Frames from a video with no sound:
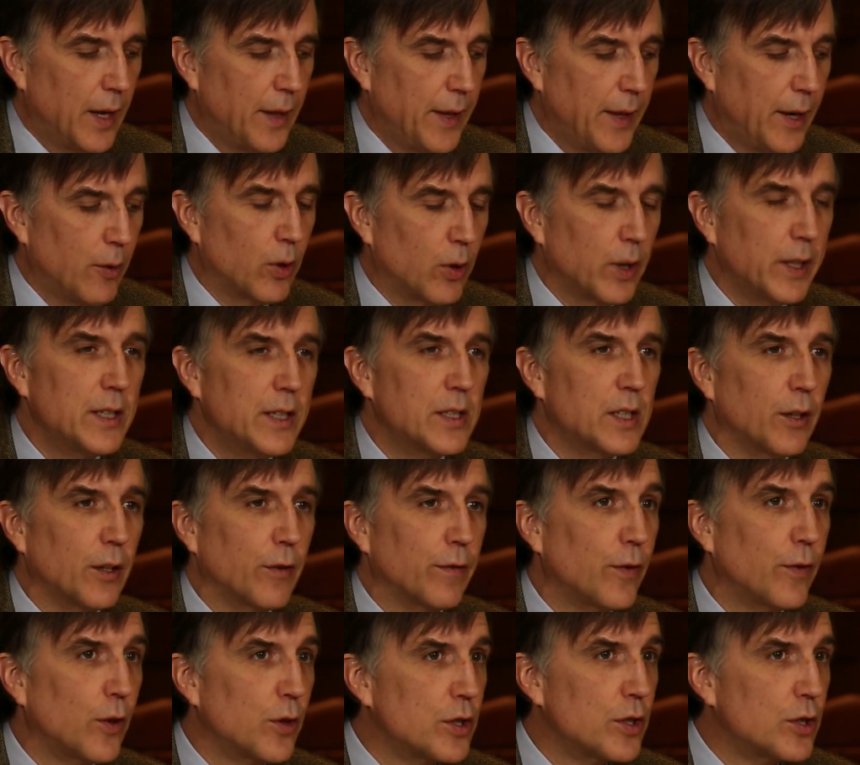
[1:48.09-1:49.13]
They released
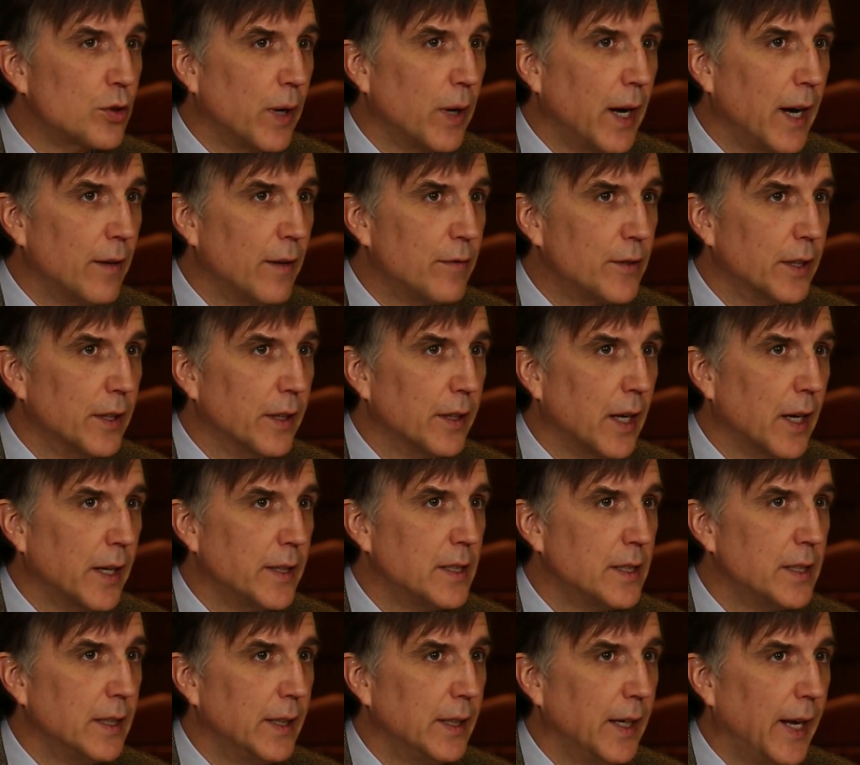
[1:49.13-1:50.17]
their first draft in
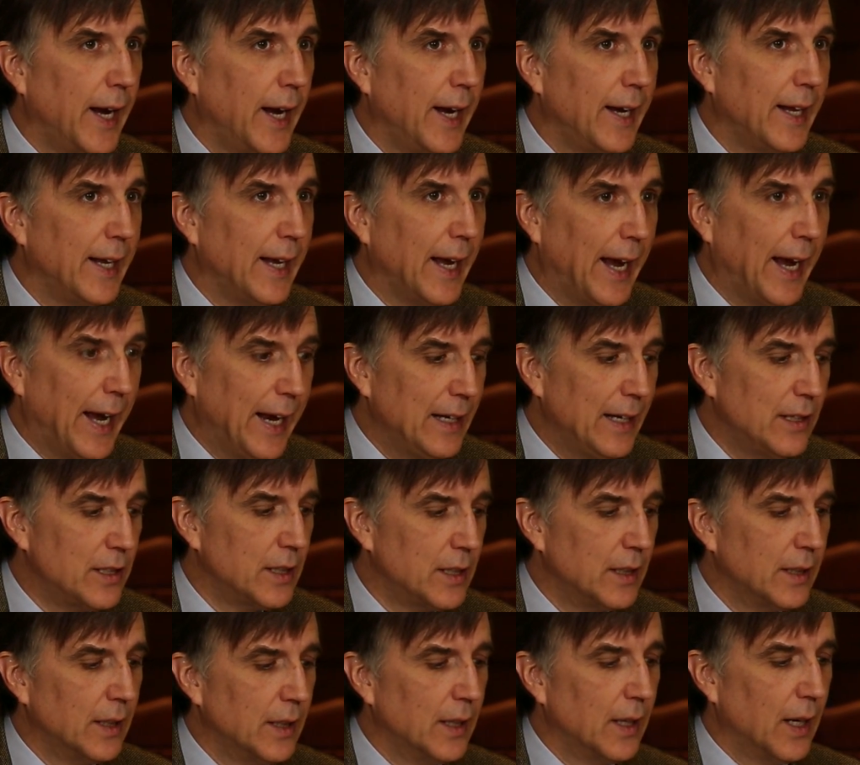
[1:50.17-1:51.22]

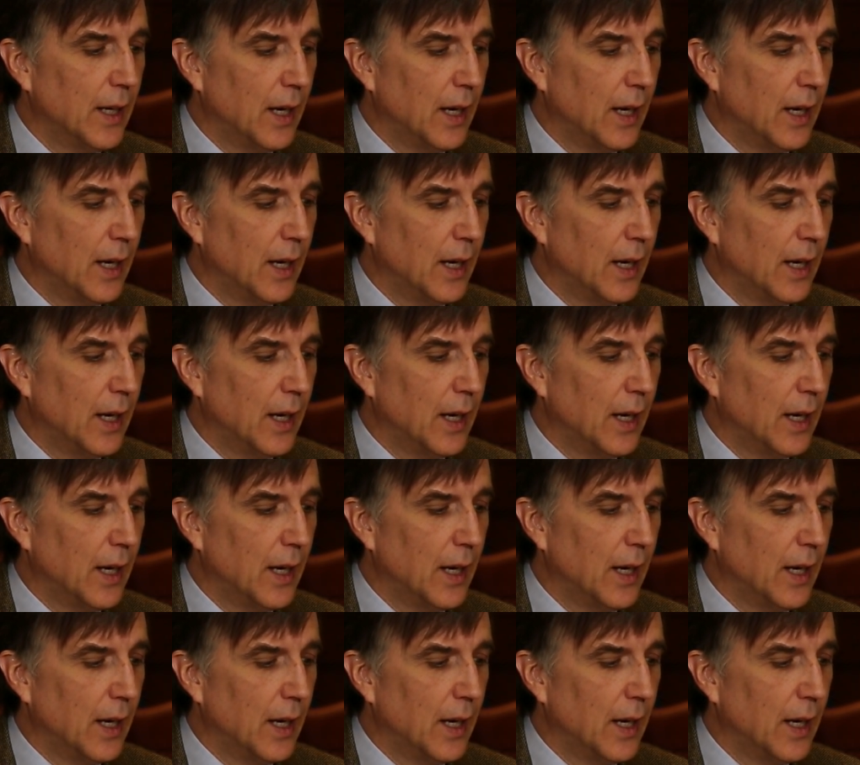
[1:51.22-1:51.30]
1988,